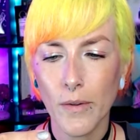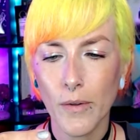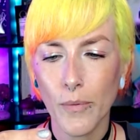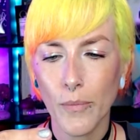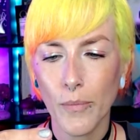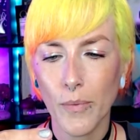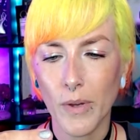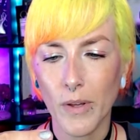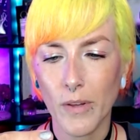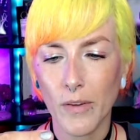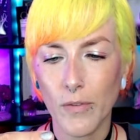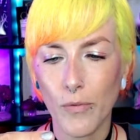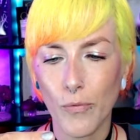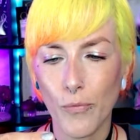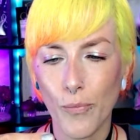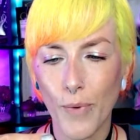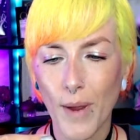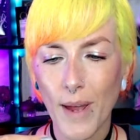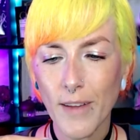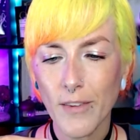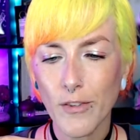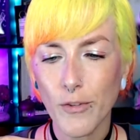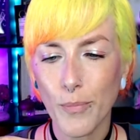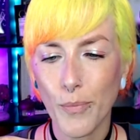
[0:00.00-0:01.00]
with
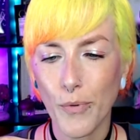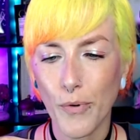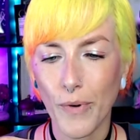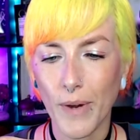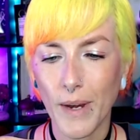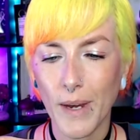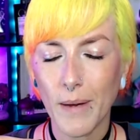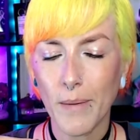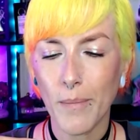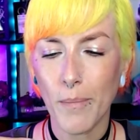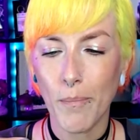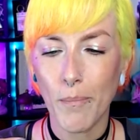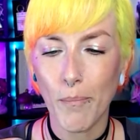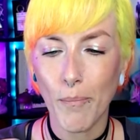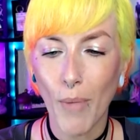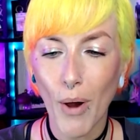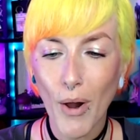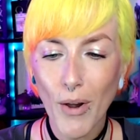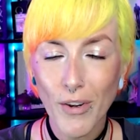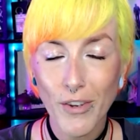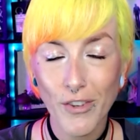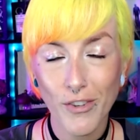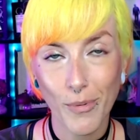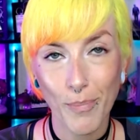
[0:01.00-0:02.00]
raspberry,
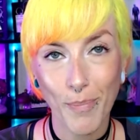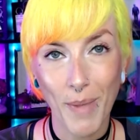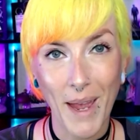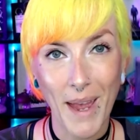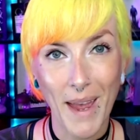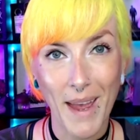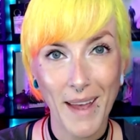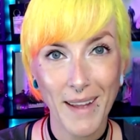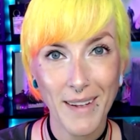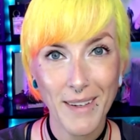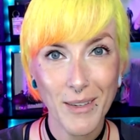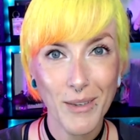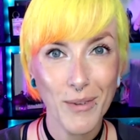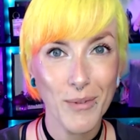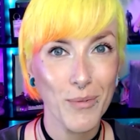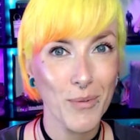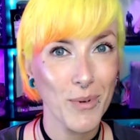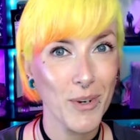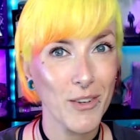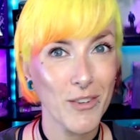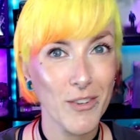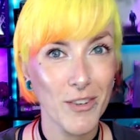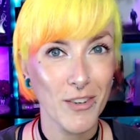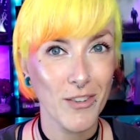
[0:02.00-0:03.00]
marzipan,
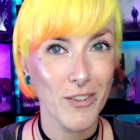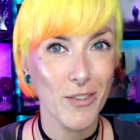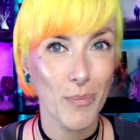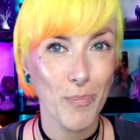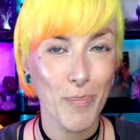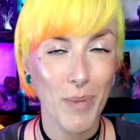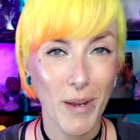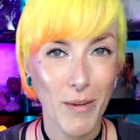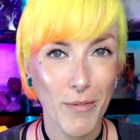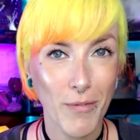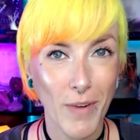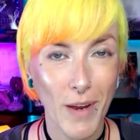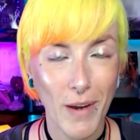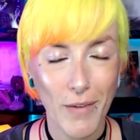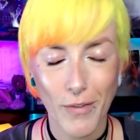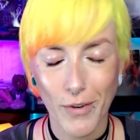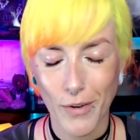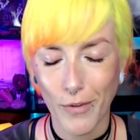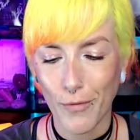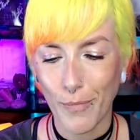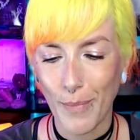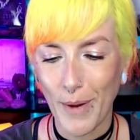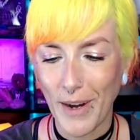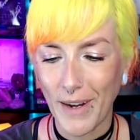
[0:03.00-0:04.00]
which is a big favorite
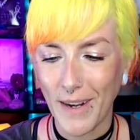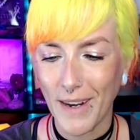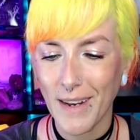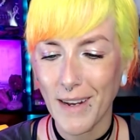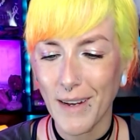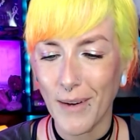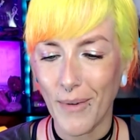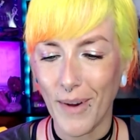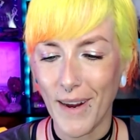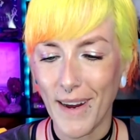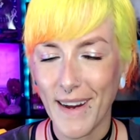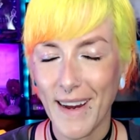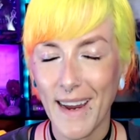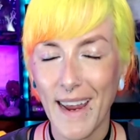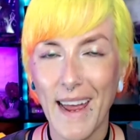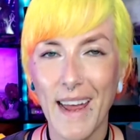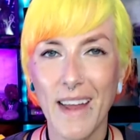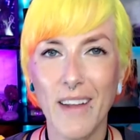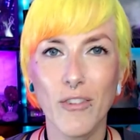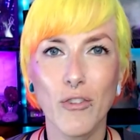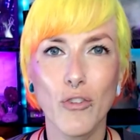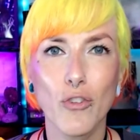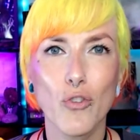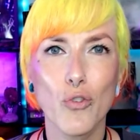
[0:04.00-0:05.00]
of mine anyway,
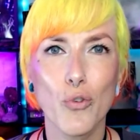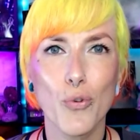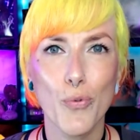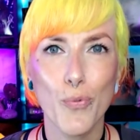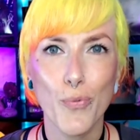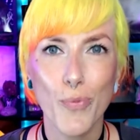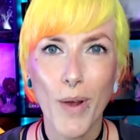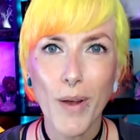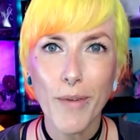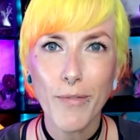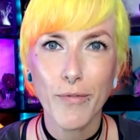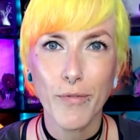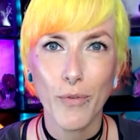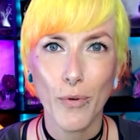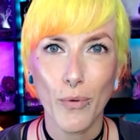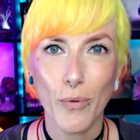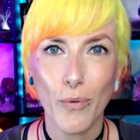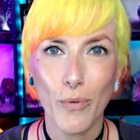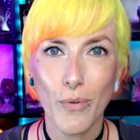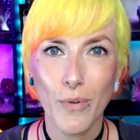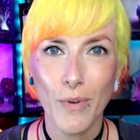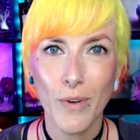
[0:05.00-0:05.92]
and truffle.